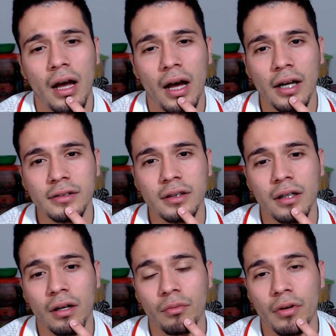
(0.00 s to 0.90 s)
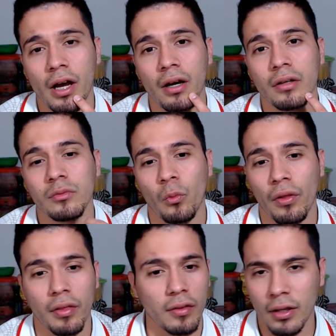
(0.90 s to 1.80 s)
hasn't got around
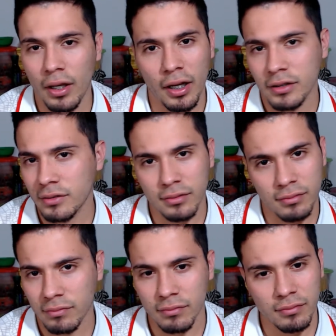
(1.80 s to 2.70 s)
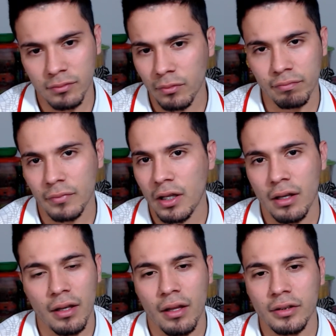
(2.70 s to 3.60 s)
with X
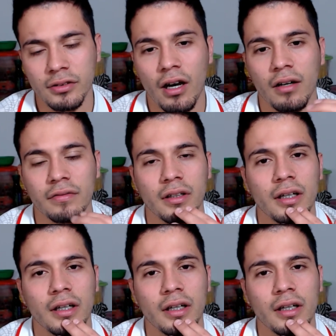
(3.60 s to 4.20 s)
stuff.